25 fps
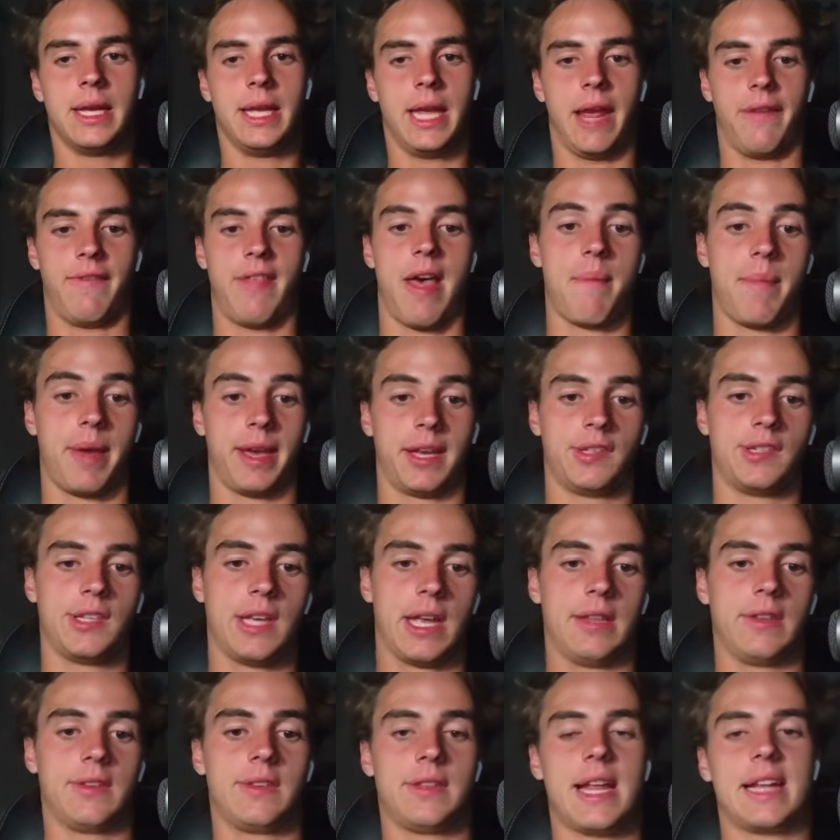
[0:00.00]
if that makes
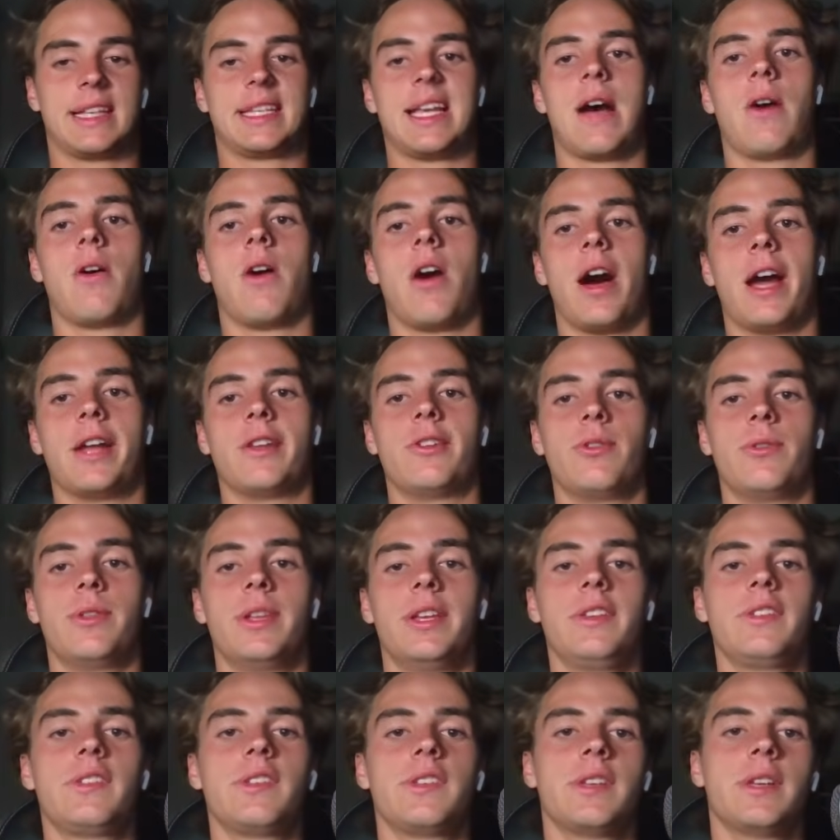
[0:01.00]
sense. That's how I do
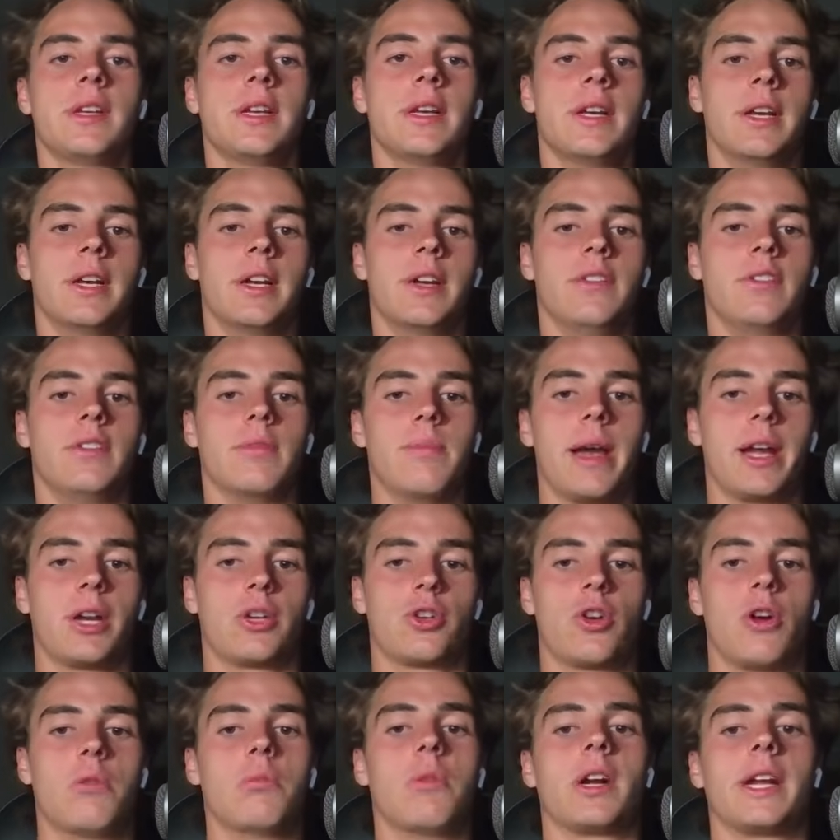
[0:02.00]
this to make
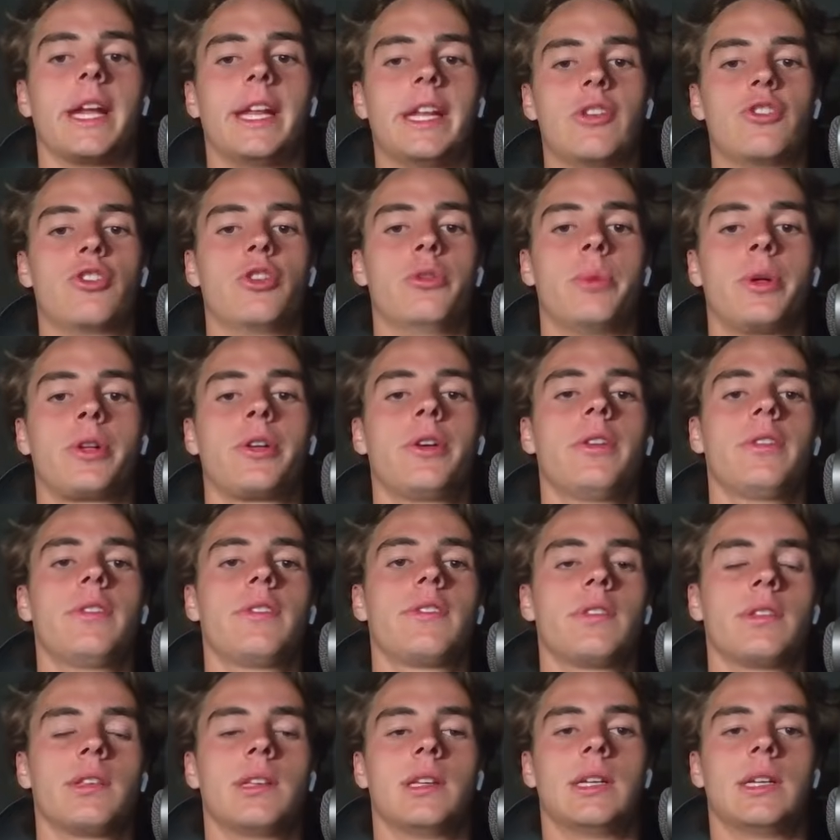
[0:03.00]
sure I'm not getting duplicates.